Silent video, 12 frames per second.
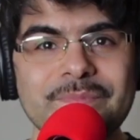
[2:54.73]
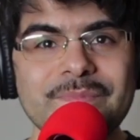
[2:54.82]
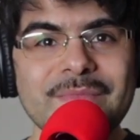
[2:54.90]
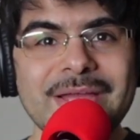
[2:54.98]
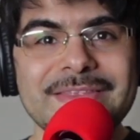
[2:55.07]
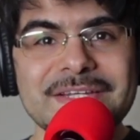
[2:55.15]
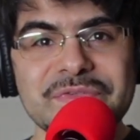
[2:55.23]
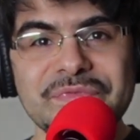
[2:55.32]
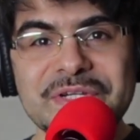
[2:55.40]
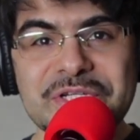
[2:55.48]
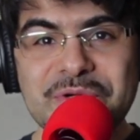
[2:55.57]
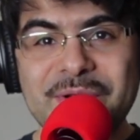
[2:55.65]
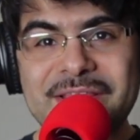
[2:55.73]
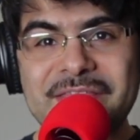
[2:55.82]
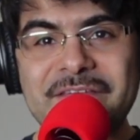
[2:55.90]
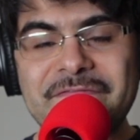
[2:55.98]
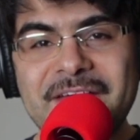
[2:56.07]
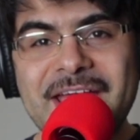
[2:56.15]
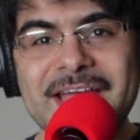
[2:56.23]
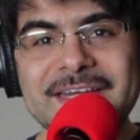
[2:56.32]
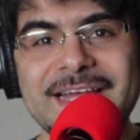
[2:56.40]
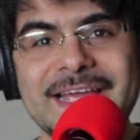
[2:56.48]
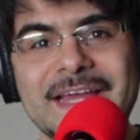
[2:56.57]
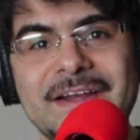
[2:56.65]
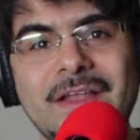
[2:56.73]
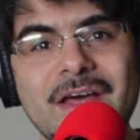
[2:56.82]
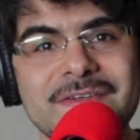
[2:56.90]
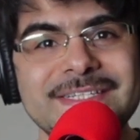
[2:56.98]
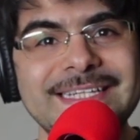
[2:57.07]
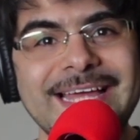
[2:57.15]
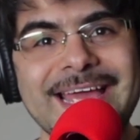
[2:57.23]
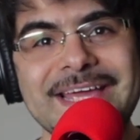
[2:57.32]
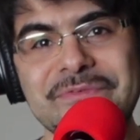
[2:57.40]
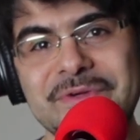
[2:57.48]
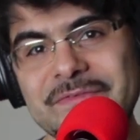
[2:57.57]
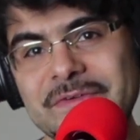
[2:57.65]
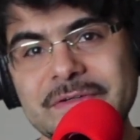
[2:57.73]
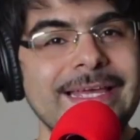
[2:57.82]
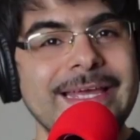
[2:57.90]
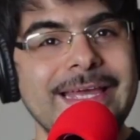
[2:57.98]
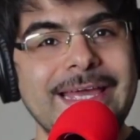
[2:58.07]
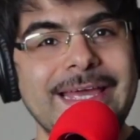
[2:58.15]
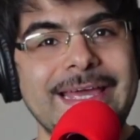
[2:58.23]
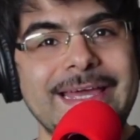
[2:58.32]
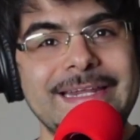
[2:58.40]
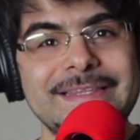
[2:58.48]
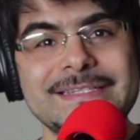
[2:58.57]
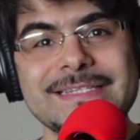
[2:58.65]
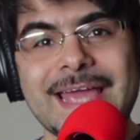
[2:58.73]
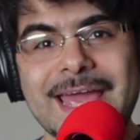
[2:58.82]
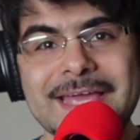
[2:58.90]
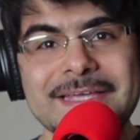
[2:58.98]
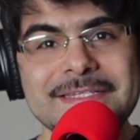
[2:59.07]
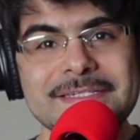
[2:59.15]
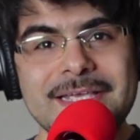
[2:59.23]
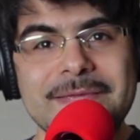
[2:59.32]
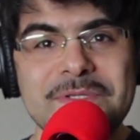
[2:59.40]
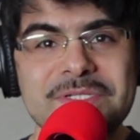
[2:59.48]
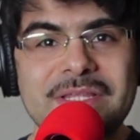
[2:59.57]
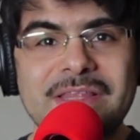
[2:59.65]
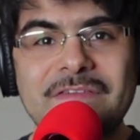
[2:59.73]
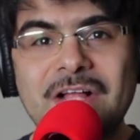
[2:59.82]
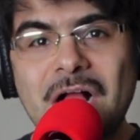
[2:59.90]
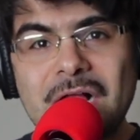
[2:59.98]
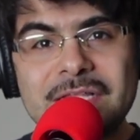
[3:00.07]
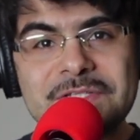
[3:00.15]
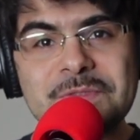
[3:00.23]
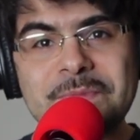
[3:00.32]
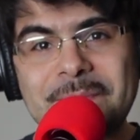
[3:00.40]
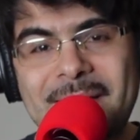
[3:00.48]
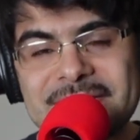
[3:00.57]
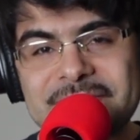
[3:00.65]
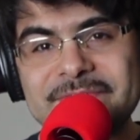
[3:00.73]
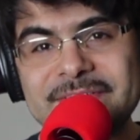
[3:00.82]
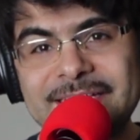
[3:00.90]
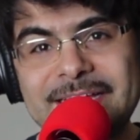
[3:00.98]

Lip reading: And then to finish creating the effect, I add a lot of delay and reverb. And in this case, I'm using the Valhalla Supermassive Delay